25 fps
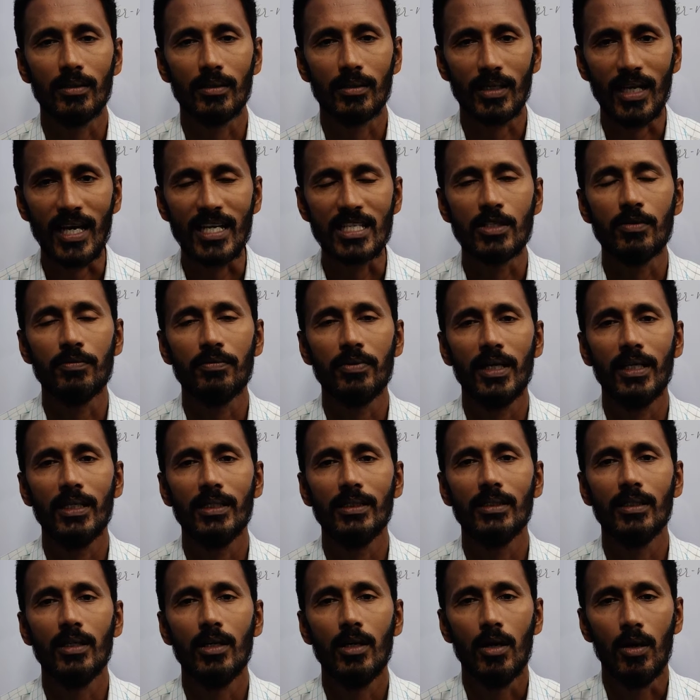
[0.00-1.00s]

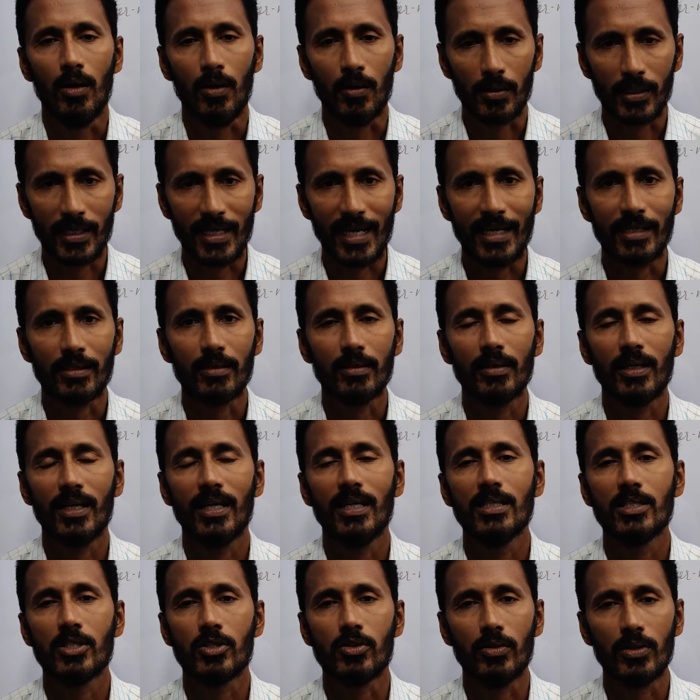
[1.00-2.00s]
classified or
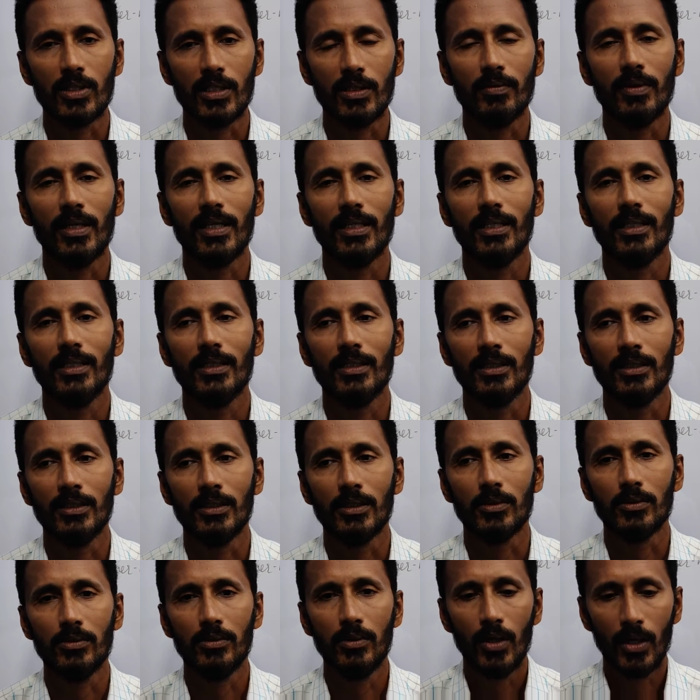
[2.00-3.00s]
categorized or divided
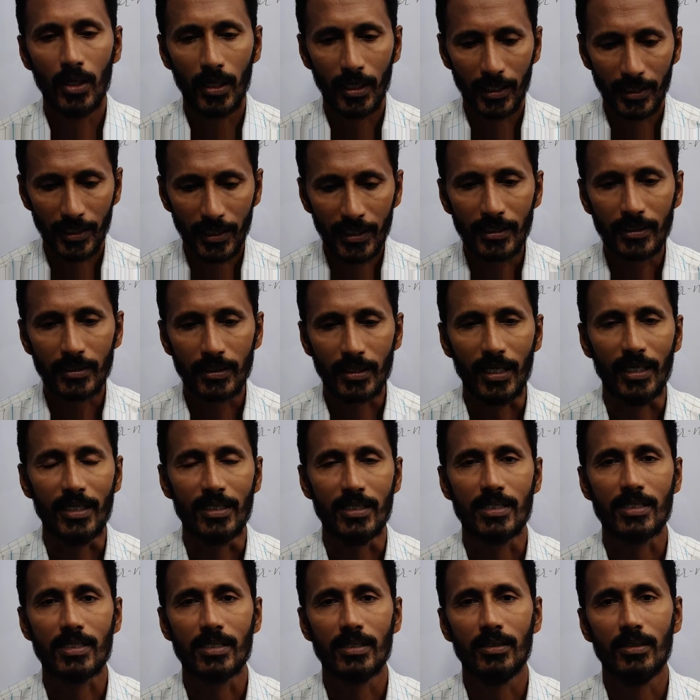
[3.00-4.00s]
into 8
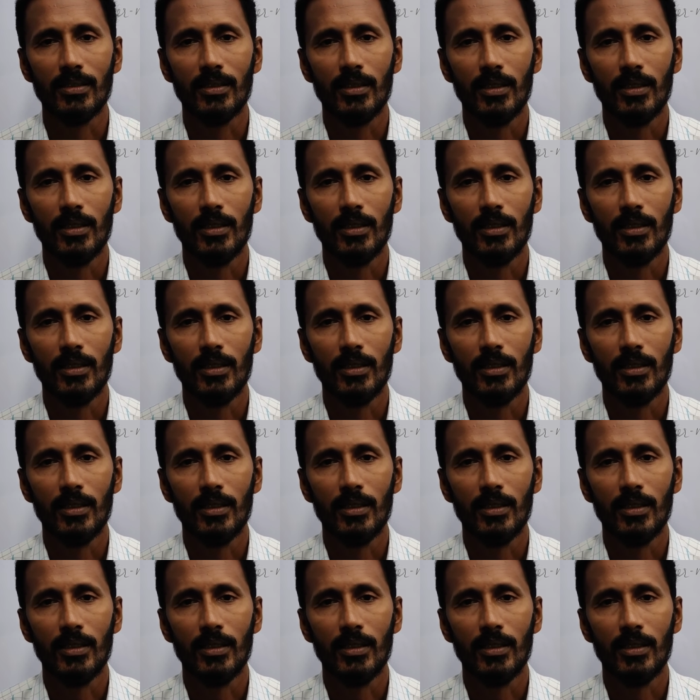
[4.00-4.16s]
kinds.